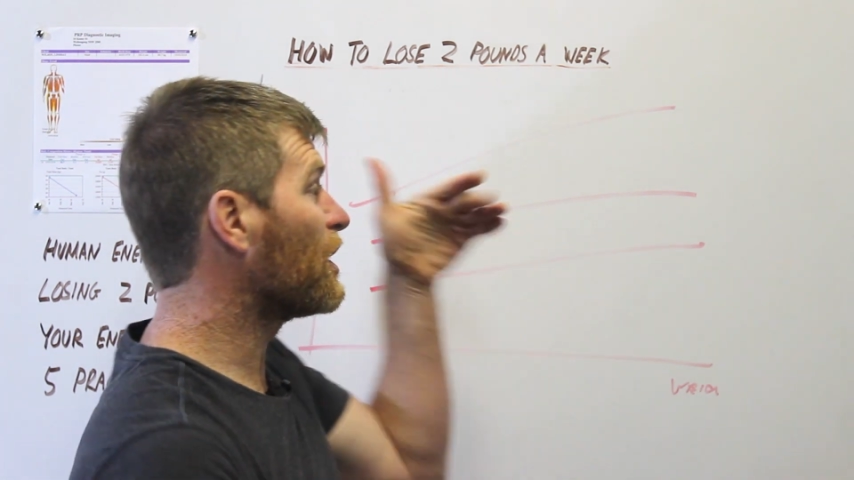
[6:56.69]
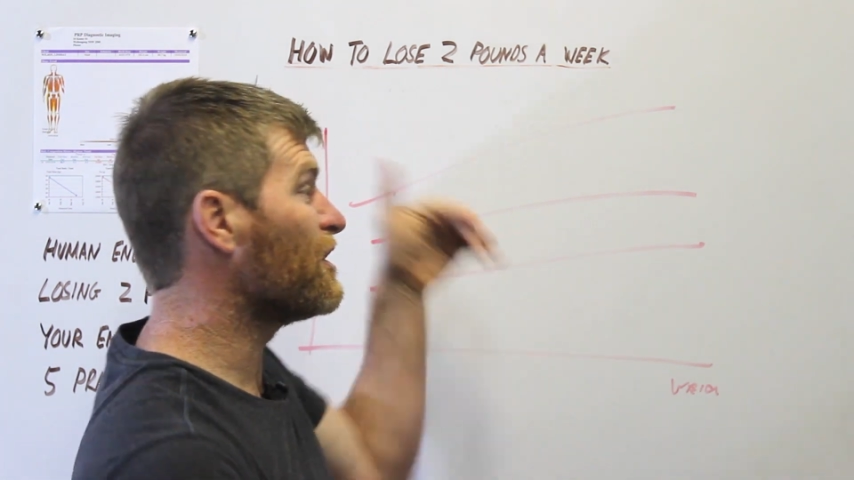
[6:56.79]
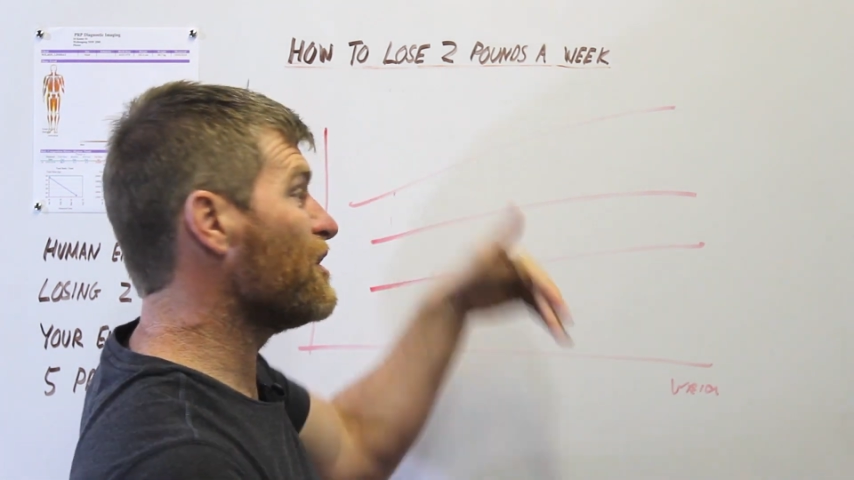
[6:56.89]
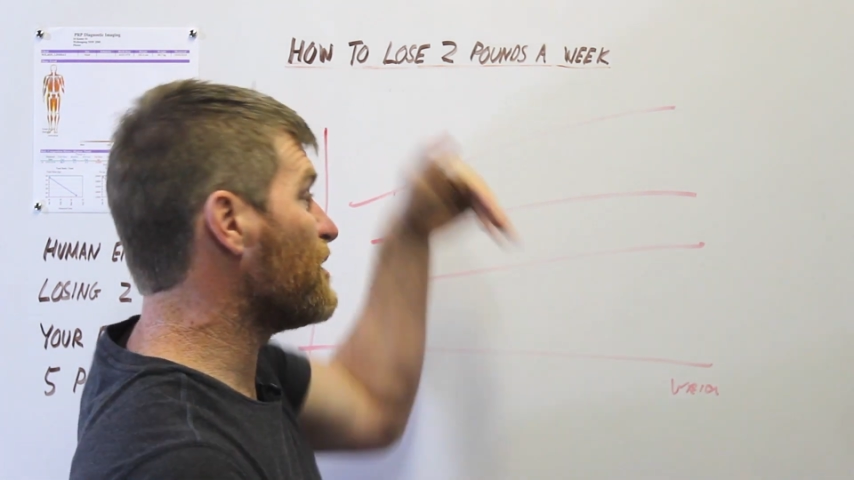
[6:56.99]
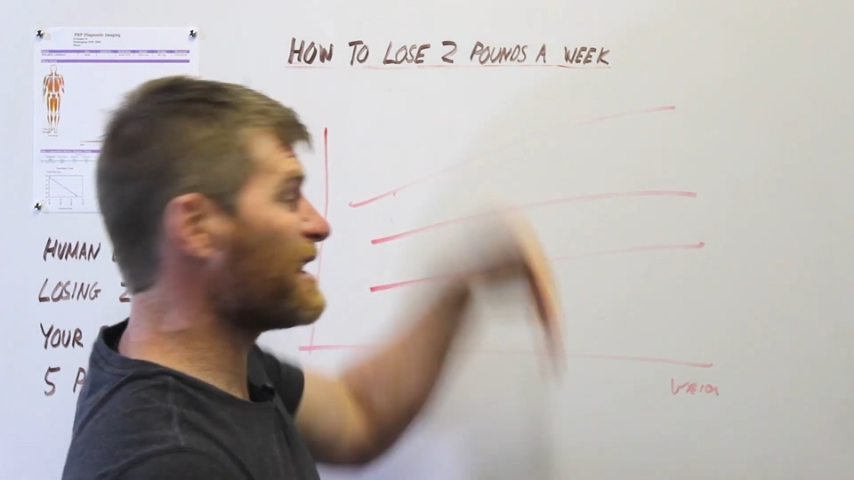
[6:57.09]

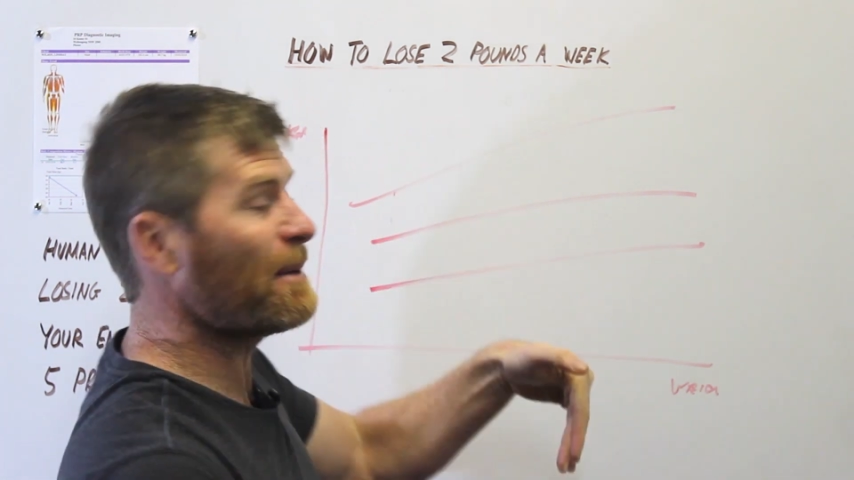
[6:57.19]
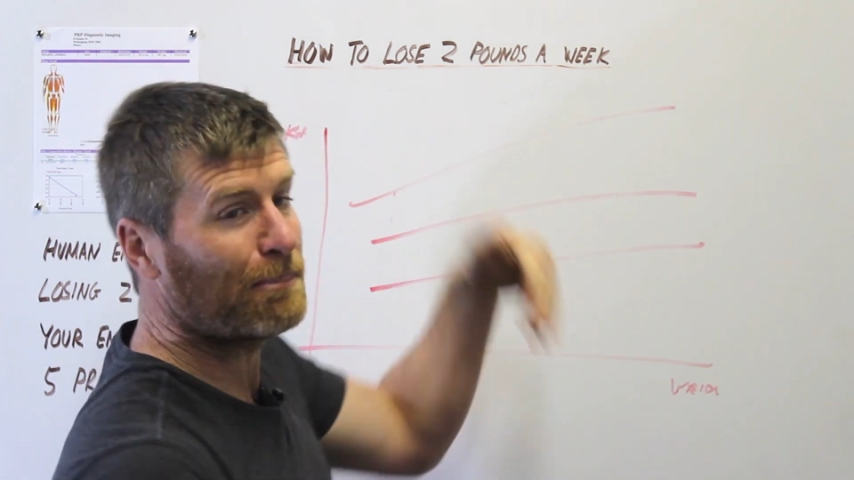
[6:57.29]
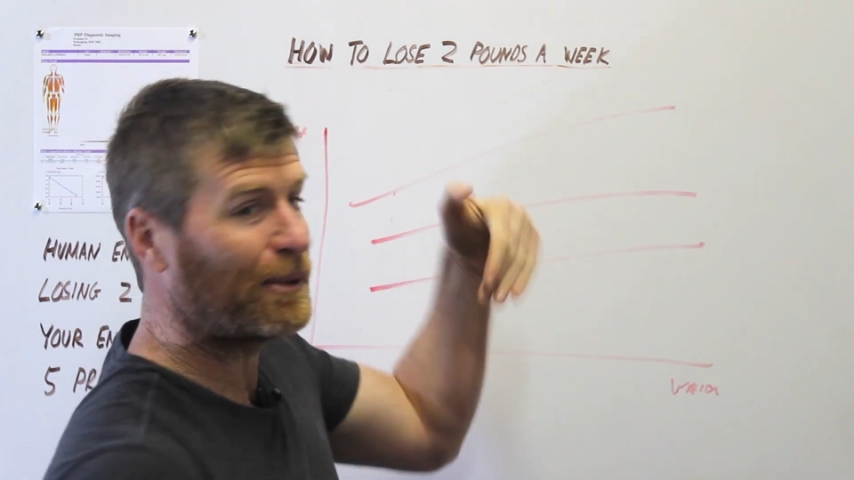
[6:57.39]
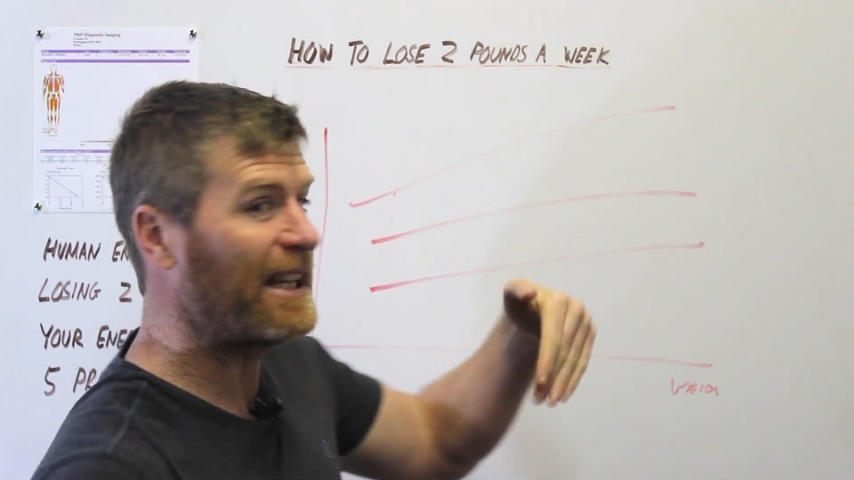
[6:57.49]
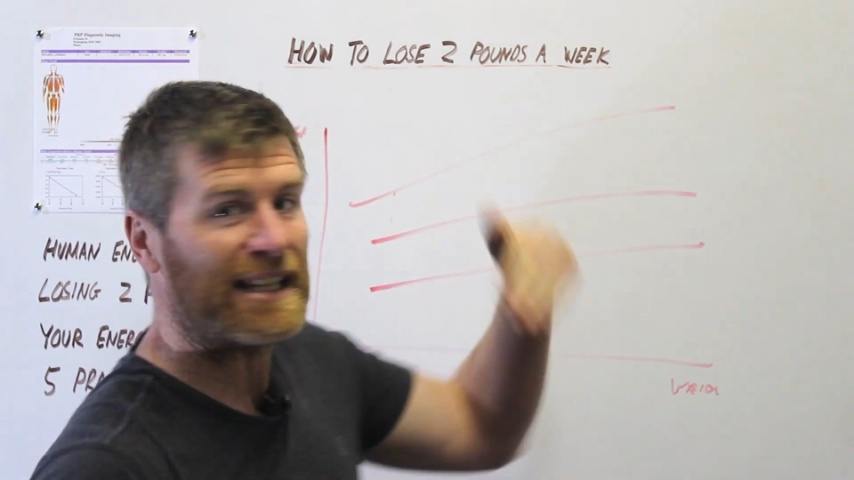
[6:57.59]
because you
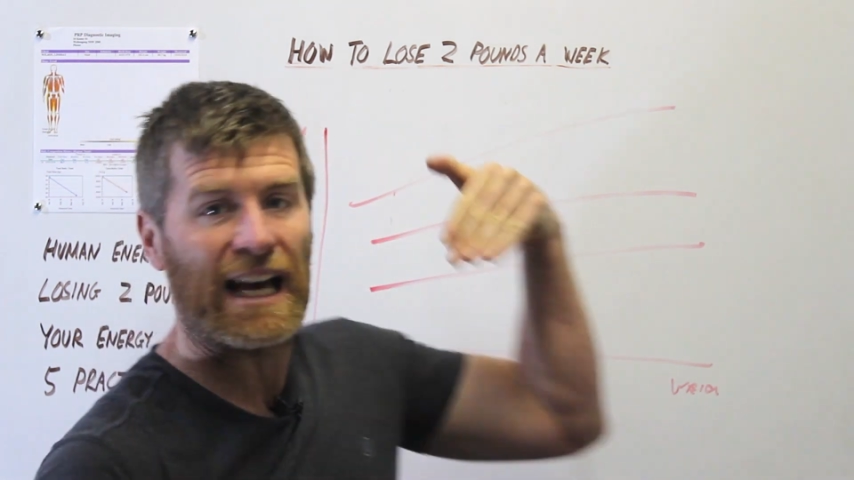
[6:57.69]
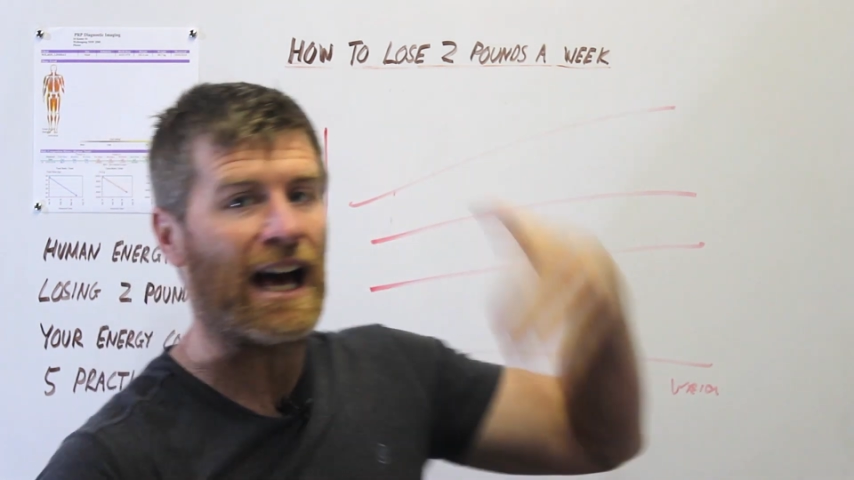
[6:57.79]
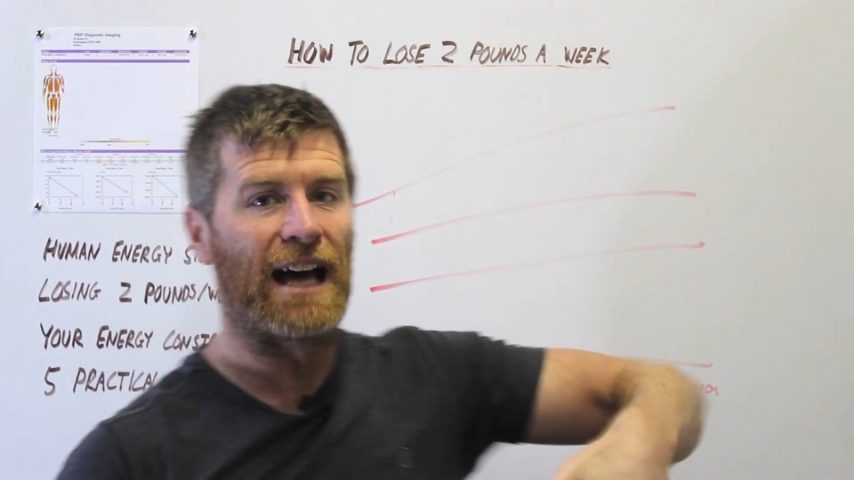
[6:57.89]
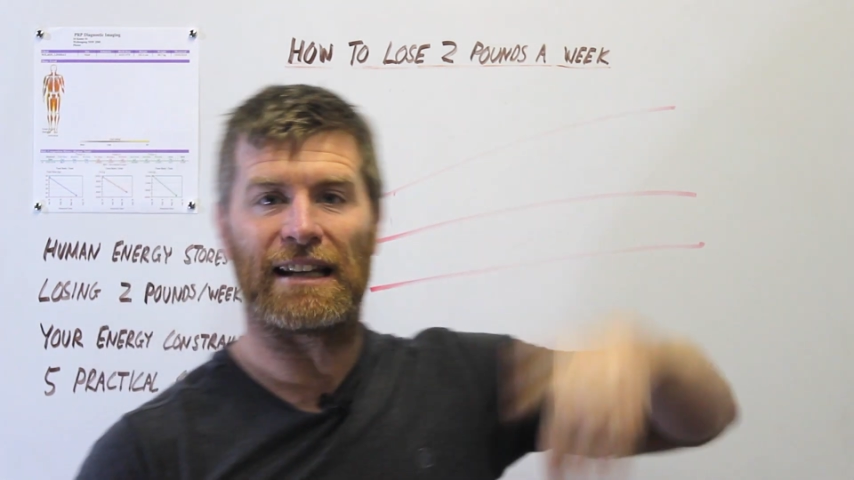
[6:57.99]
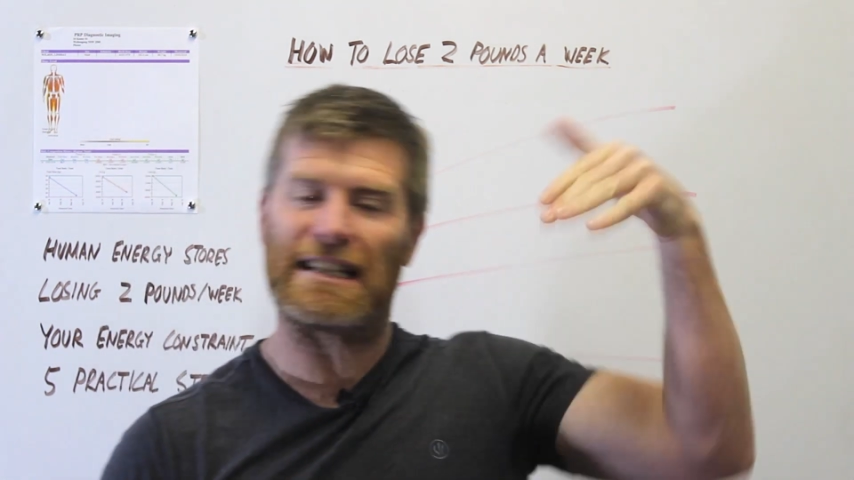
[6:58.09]
simply
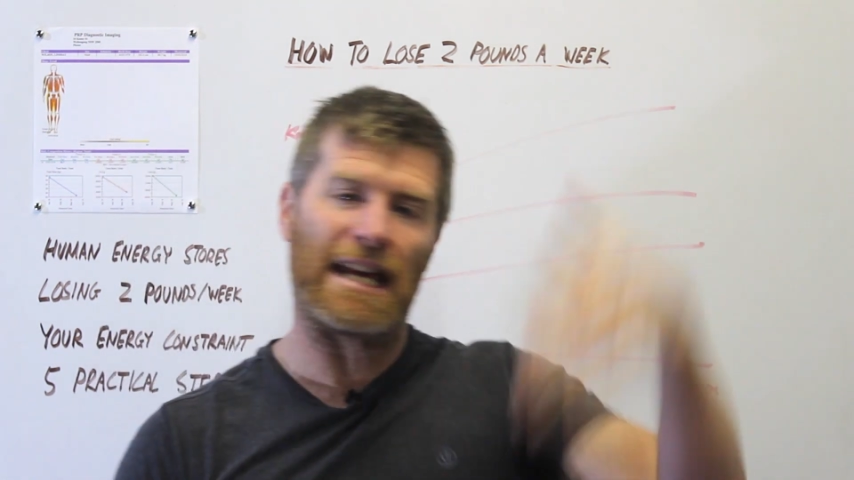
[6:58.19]
can't